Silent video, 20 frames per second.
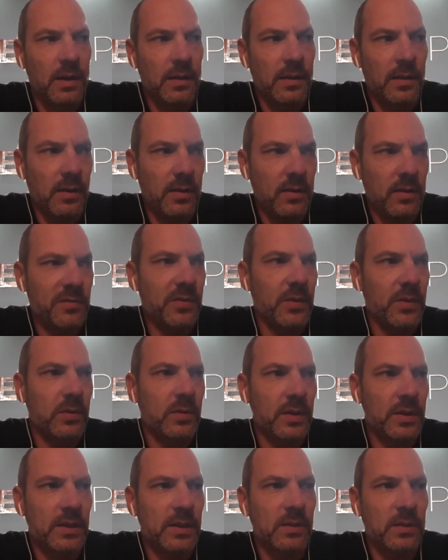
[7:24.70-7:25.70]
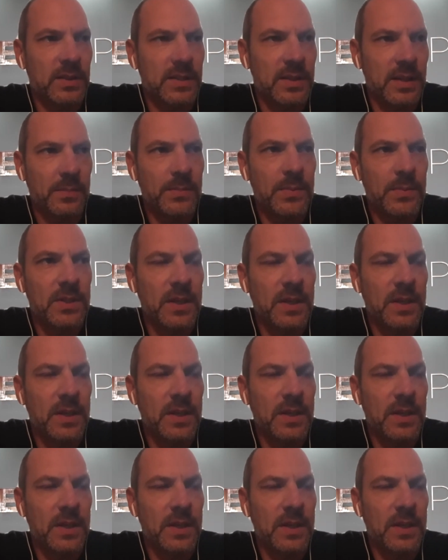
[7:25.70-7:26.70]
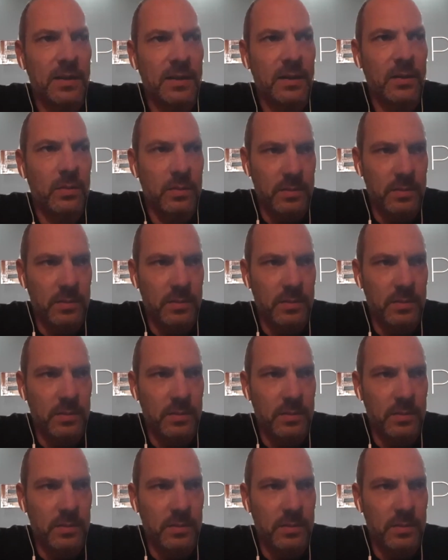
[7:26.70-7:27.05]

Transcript: are a few critical steps. I think,